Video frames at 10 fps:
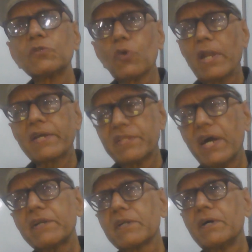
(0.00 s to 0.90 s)
So like
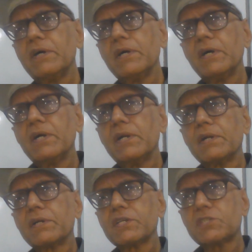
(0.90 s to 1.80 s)
that,
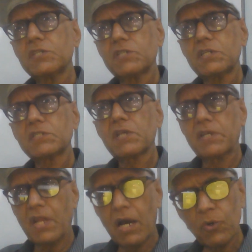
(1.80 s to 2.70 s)
decision is a
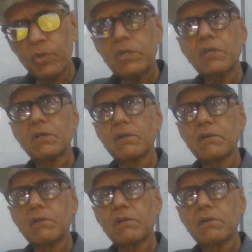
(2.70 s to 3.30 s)
noun